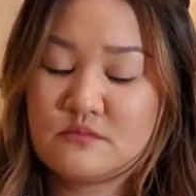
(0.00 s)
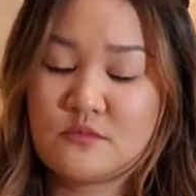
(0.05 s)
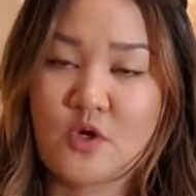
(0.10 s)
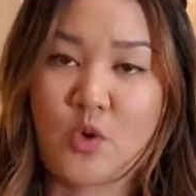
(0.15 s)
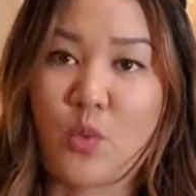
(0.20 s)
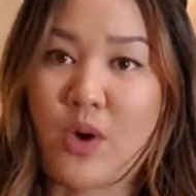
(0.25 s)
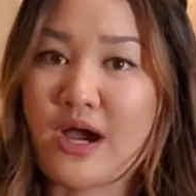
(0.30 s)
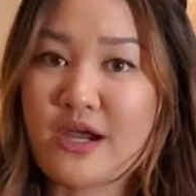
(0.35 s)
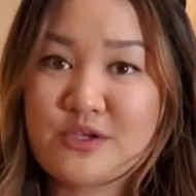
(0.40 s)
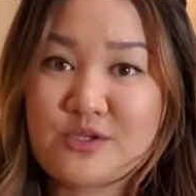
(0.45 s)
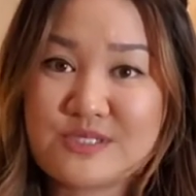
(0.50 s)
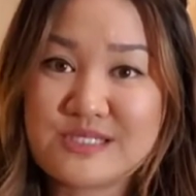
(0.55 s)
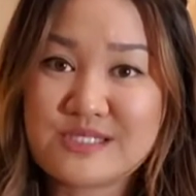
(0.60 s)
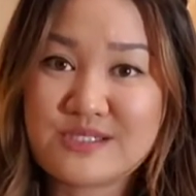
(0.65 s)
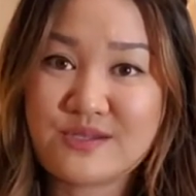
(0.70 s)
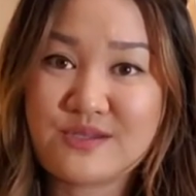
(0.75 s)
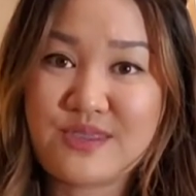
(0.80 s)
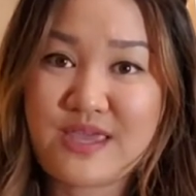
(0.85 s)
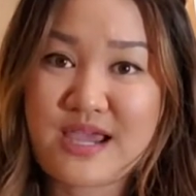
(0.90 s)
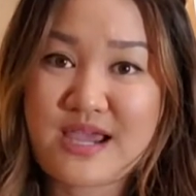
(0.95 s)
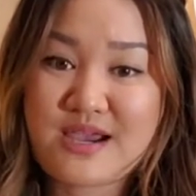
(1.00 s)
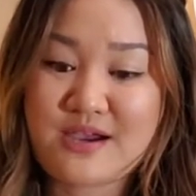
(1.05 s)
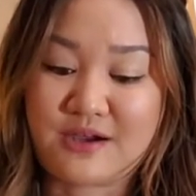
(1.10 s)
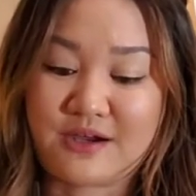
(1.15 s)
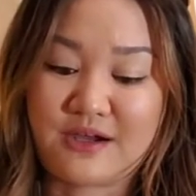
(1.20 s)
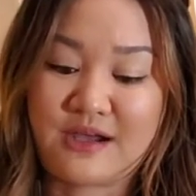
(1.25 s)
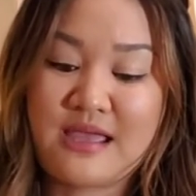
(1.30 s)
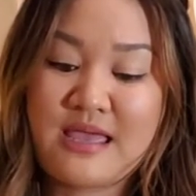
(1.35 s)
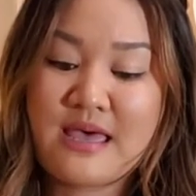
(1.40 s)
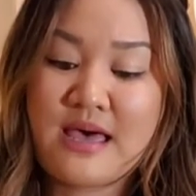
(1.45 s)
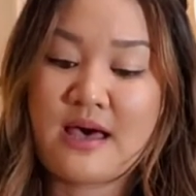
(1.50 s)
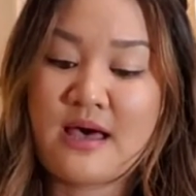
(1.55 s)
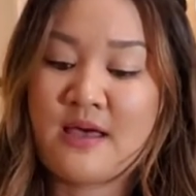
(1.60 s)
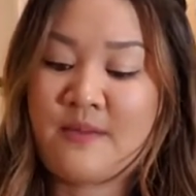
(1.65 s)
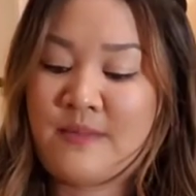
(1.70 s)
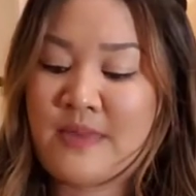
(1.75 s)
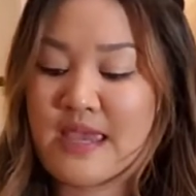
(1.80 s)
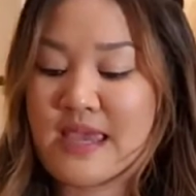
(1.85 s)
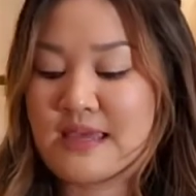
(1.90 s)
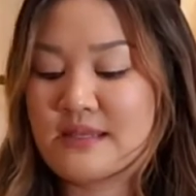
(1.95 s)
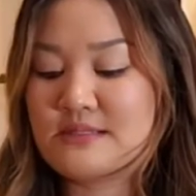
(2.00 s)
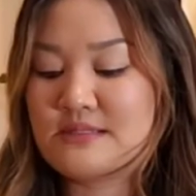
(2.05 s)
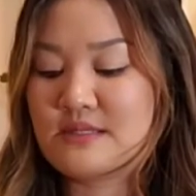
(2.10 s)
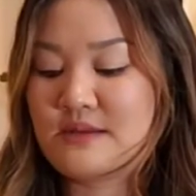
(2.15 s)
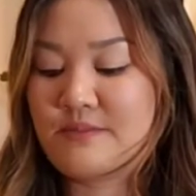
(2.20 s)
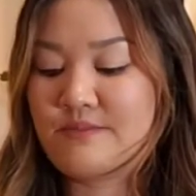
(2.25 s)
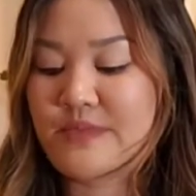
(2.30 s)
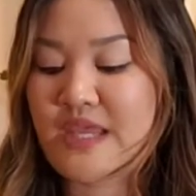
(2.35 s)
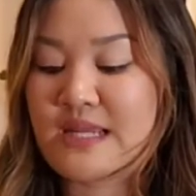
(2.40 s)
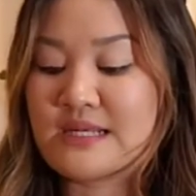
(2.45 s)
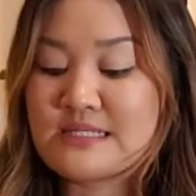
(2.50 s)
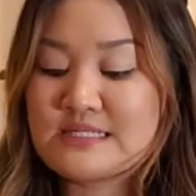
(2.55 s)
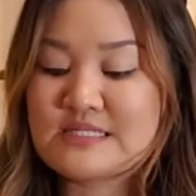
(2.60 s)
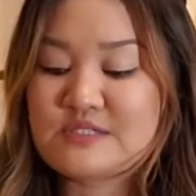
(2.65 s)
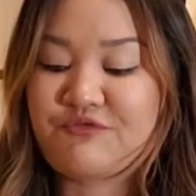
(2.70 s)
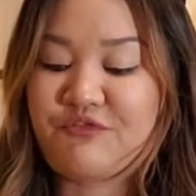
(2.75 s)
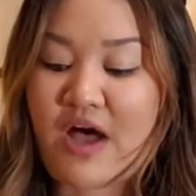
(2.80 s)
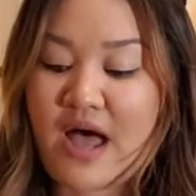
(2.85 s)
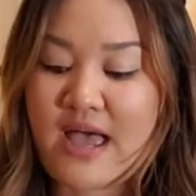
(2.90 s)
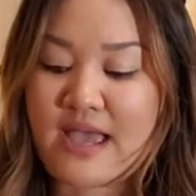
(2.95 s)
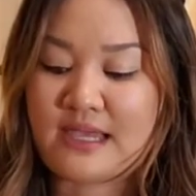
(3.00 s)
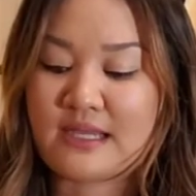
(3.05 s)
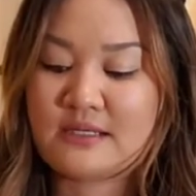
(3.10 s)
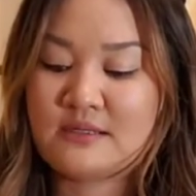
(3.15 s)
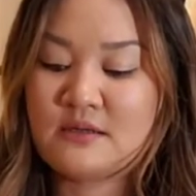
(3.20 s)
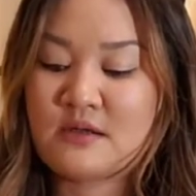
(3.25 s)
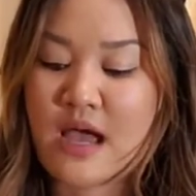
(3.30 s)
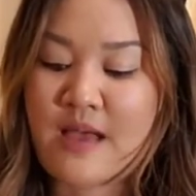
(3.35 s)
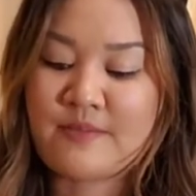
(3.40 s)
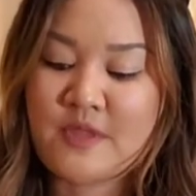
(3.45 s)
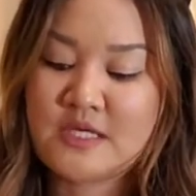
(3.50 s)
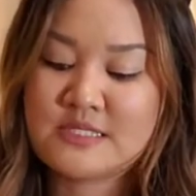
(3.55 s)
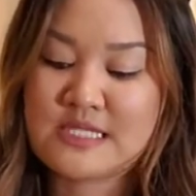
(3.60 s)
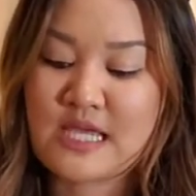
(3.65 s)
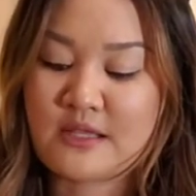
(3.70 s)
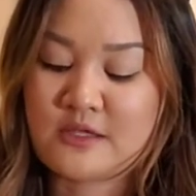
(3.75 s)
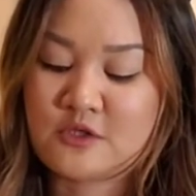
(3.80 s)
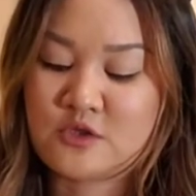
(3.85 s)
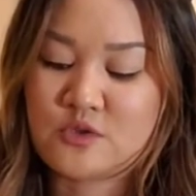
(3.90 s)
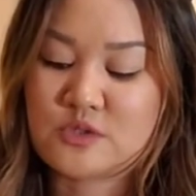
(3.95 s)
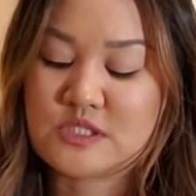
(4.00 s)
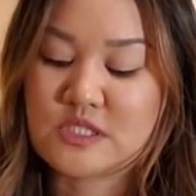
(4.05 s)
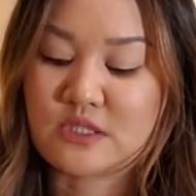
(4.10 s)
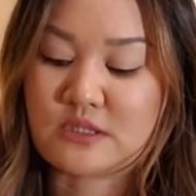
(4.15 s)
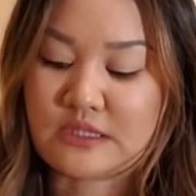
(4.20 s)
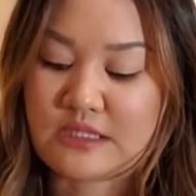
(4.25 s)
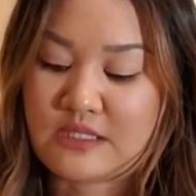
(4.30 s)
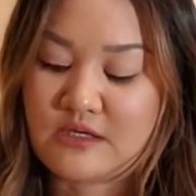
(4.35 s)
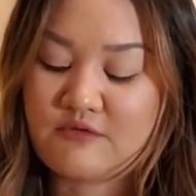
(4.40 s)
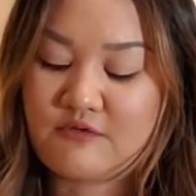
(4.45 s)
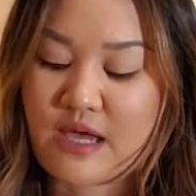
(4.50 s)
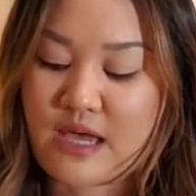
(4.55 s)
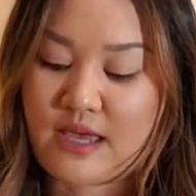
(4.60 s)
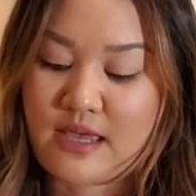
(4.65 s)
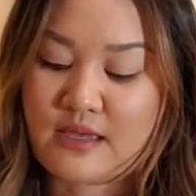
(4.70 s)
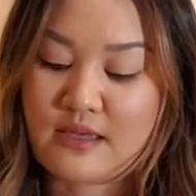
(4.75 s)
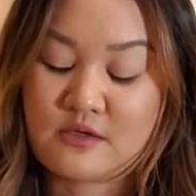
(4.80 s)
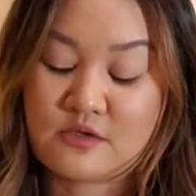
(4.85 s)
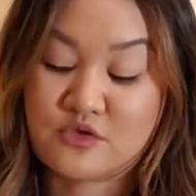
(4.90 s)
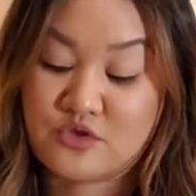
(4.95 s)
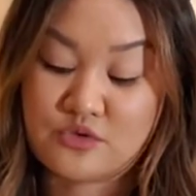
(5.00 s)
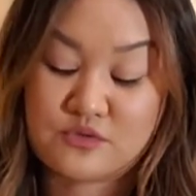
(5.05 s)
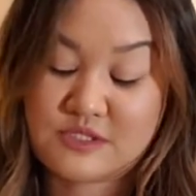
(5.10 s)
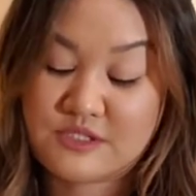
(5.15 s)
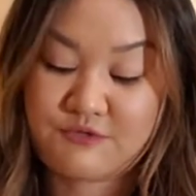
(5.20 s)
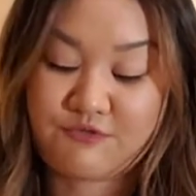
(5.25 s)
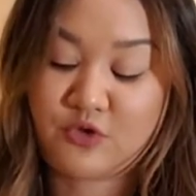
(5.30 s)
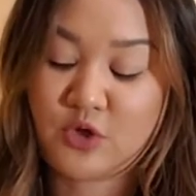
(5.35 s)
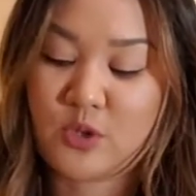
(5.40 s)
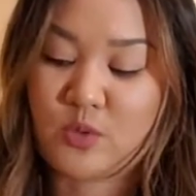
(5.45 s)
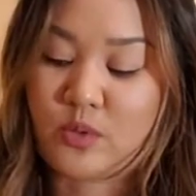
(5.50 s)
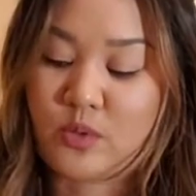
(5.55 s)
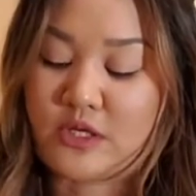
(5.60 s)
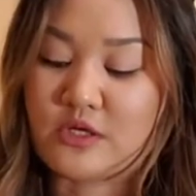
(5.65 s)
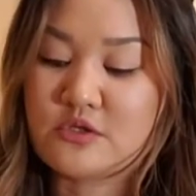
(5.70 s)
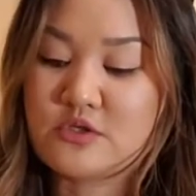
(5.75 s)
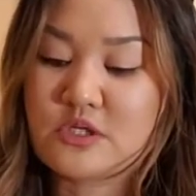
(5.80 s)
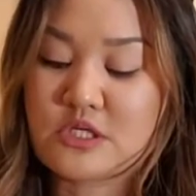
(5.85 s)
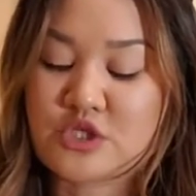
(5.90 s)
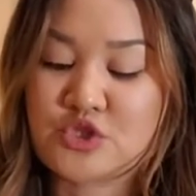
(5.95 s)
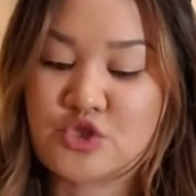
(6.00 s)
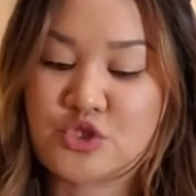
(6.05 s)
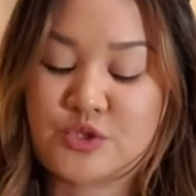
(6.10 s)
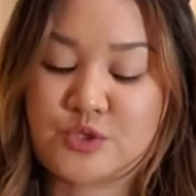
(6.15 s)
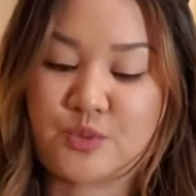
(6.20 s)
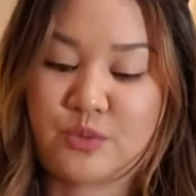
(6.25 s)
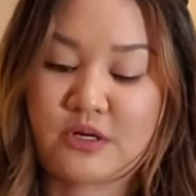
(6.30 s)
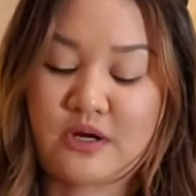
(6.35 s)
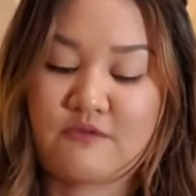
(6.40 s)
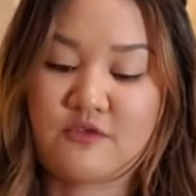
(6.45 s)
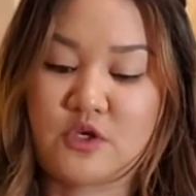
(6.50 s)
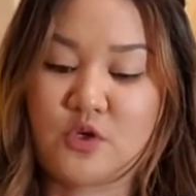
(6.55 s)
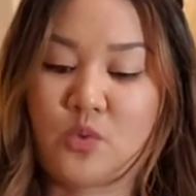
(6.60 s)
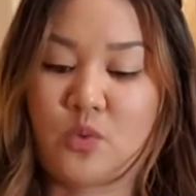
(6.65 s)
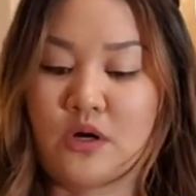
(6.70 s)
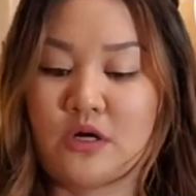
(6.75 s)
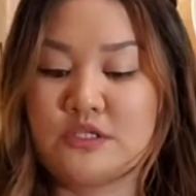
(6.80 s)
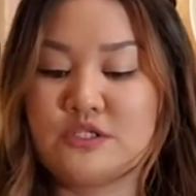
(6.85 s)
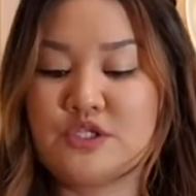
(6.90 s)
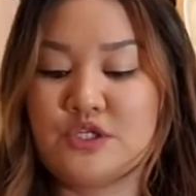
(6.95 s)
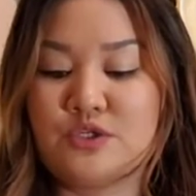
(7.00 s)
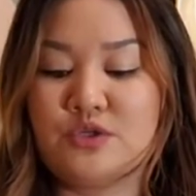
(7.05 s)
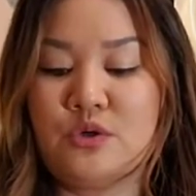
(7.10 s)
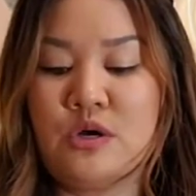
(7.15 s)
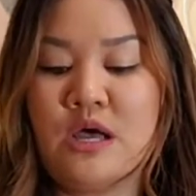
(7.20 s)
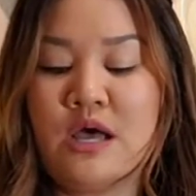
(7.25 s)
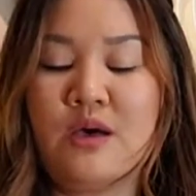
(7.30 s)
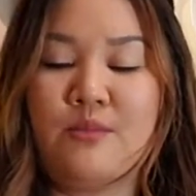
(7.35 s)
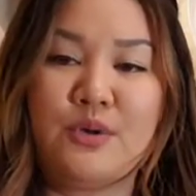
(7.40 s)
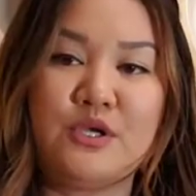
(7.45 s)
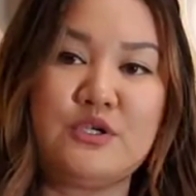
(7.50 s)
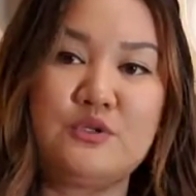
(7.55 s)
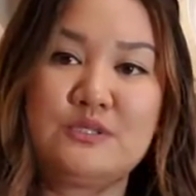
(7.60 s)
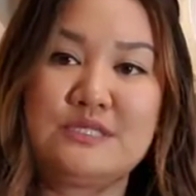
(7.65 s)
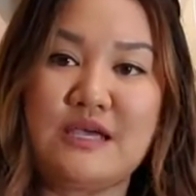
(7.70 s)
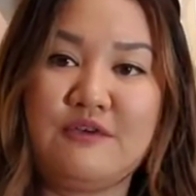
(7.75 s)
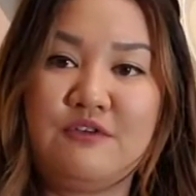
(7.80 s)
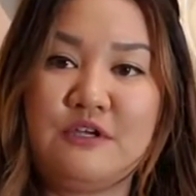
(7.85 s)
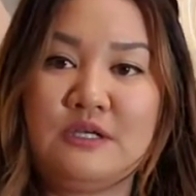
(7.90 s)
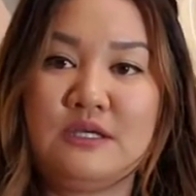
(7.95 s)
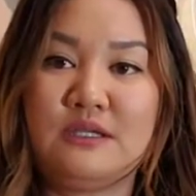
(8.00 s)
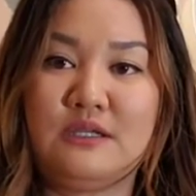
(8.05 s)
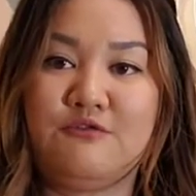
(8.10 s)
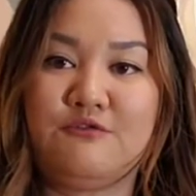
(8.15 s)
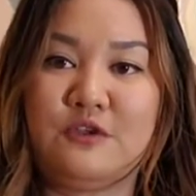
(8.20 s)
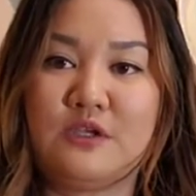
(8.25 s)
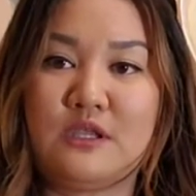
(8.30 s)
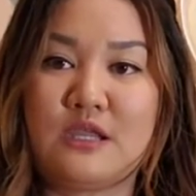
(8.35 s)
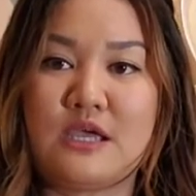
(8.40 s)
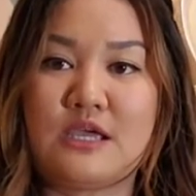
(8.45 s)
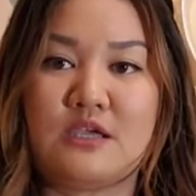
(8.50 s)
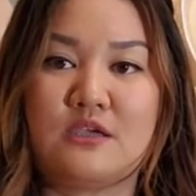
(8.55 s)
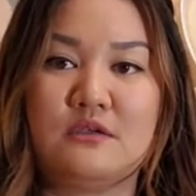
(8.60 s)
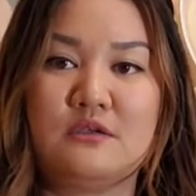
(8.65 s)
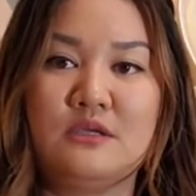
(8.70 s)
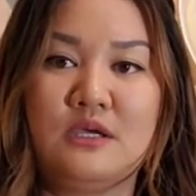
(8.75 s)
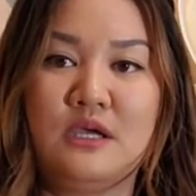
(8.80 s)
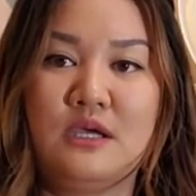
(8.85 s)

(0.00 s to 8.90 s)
why are you still there? Um, and and it's fine. I'm not telling you to leave. I, it's free will. You can choose whatever you want to, but you definitely feel like